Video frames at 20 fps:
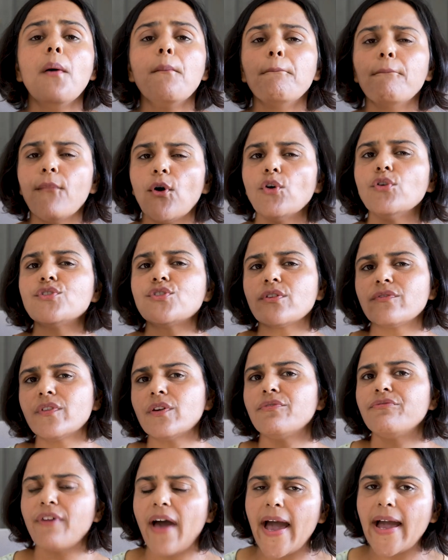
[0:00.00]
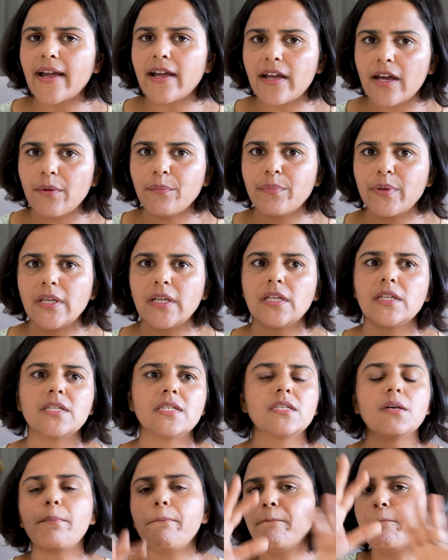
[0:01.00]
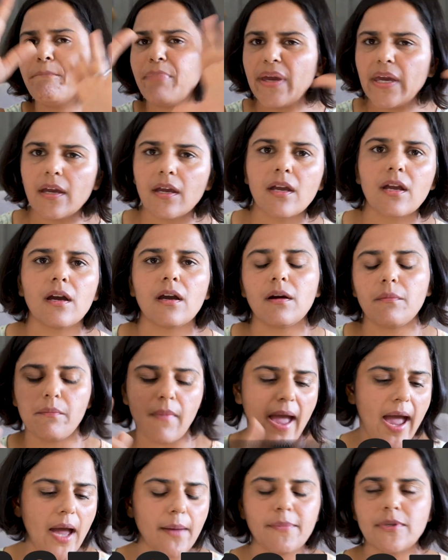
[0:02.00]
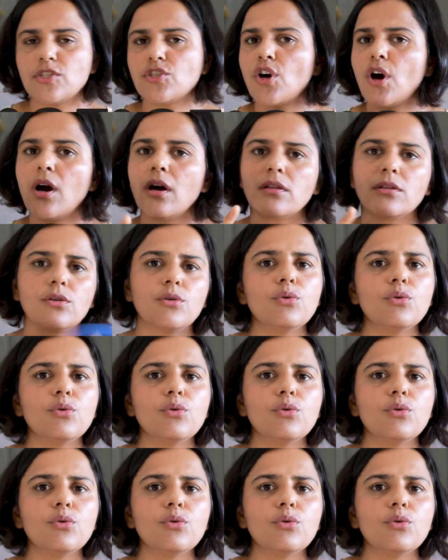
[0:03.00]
Most of the FANG companies, the big Amazon,